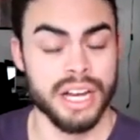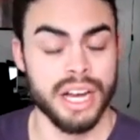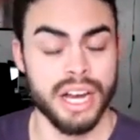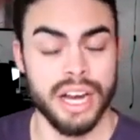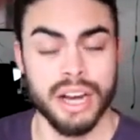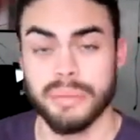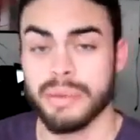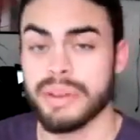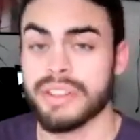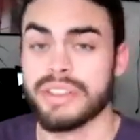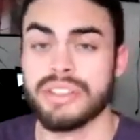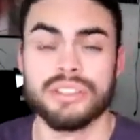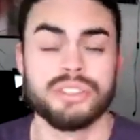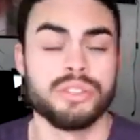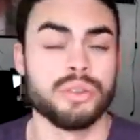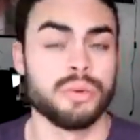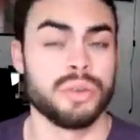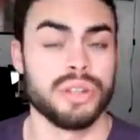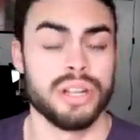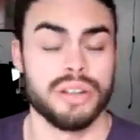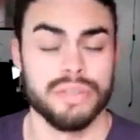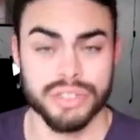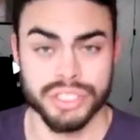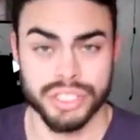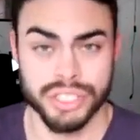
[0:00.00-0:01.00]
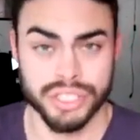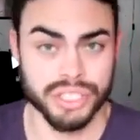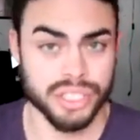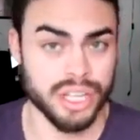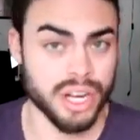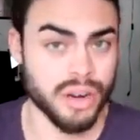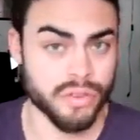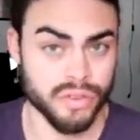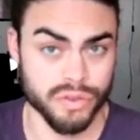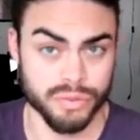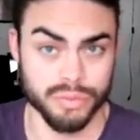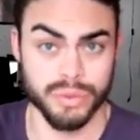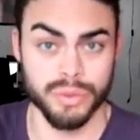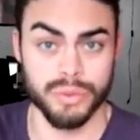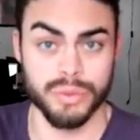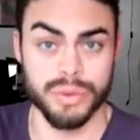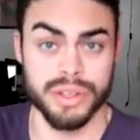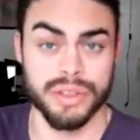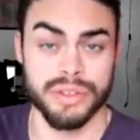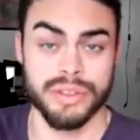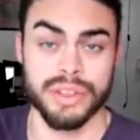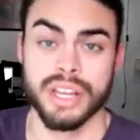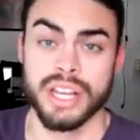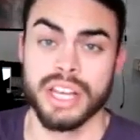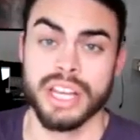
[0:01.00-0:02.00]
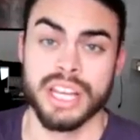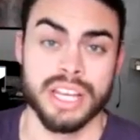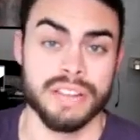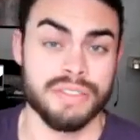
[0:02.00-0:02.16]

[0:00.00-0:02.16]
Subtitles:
And then do whatever she's comfortable with.